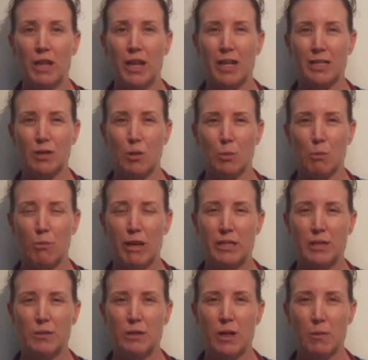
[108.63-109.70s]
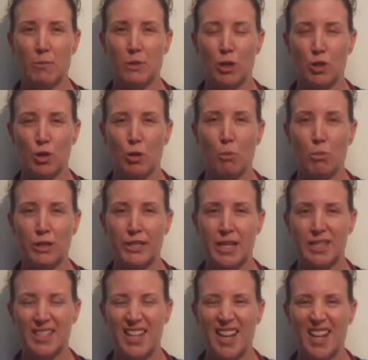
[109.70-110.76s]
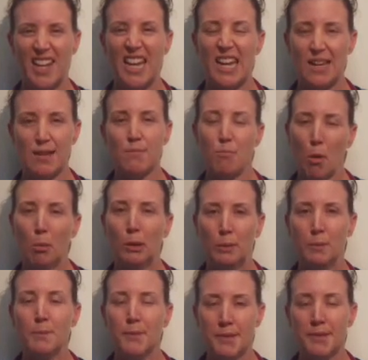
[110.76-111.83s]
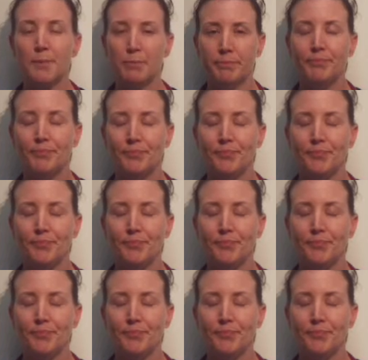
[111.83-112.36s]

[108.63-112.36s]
would be the next common reason that a dog presents skin and ear problems.